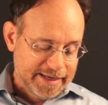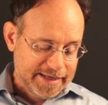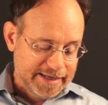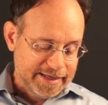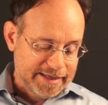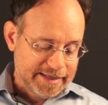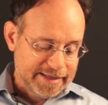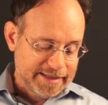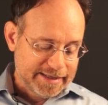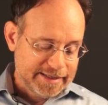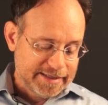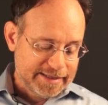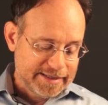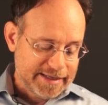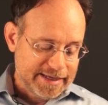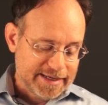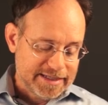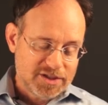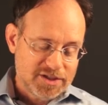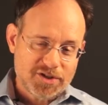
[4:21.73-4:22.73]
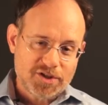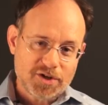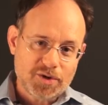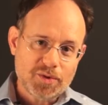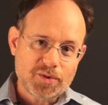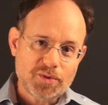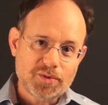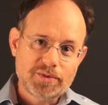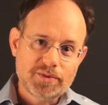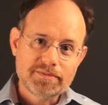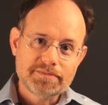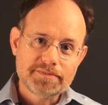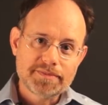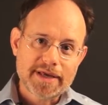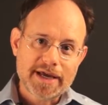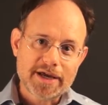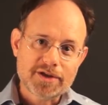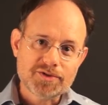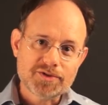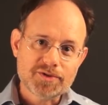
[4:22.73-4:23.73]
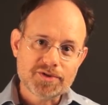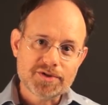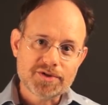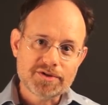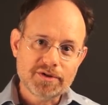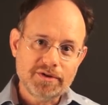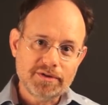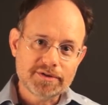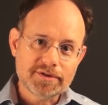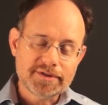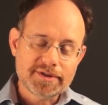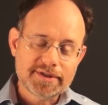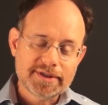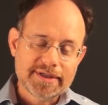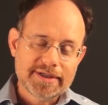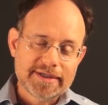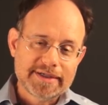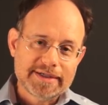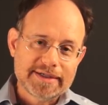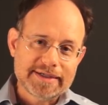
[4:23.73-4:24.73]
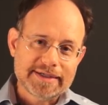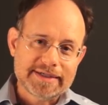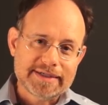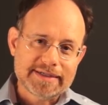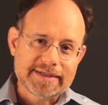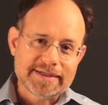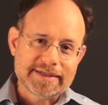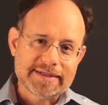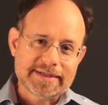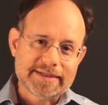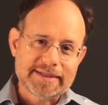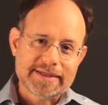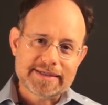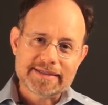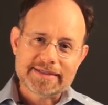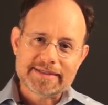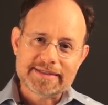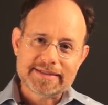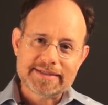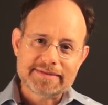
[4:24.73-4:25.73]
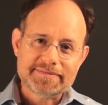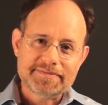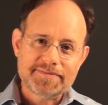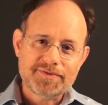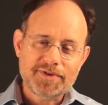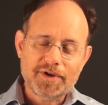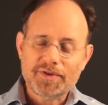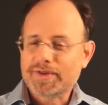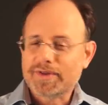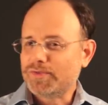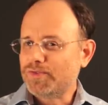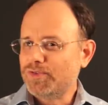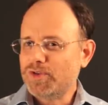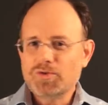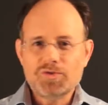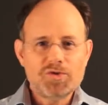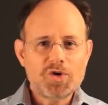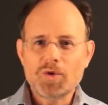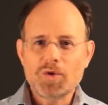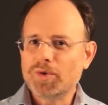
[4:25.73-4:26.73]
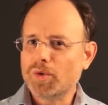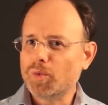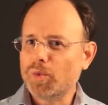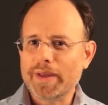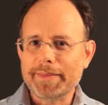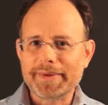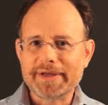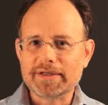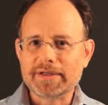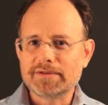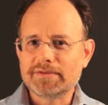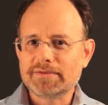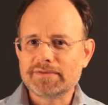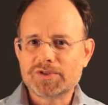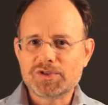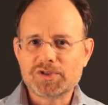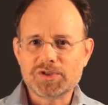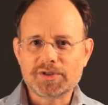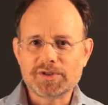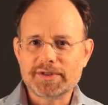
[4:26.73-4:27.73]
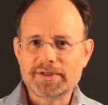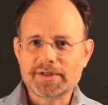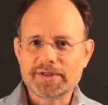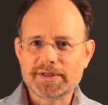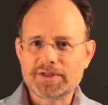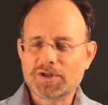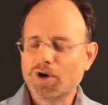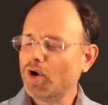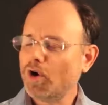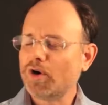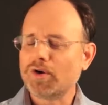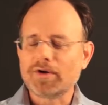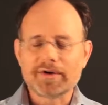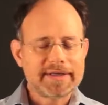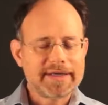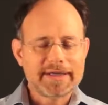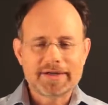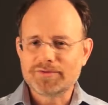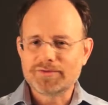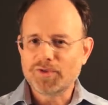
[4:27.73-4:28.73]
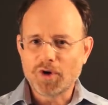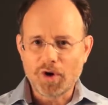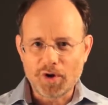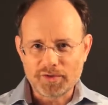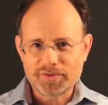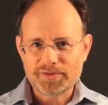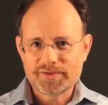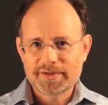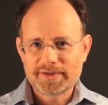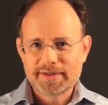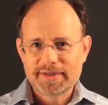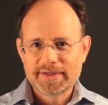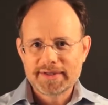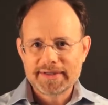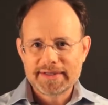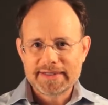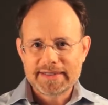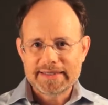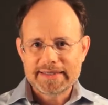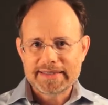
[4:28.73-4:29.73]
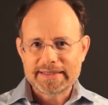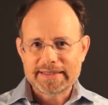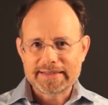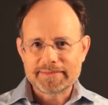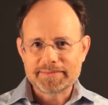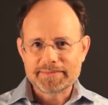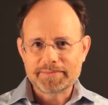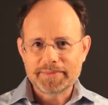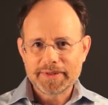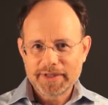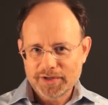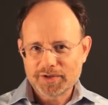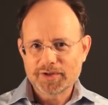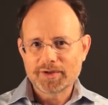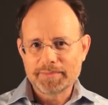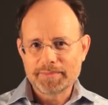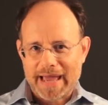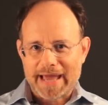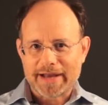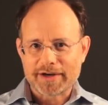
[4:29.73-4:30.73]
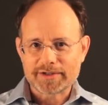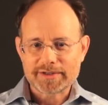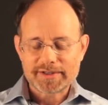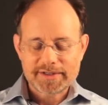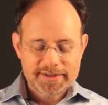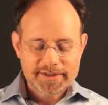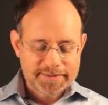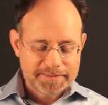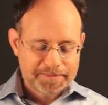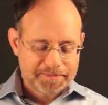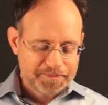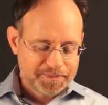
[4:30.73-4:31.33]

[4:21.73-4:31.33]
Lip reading: And so, as a result, they felt that few noble women should at all get involved in political matters.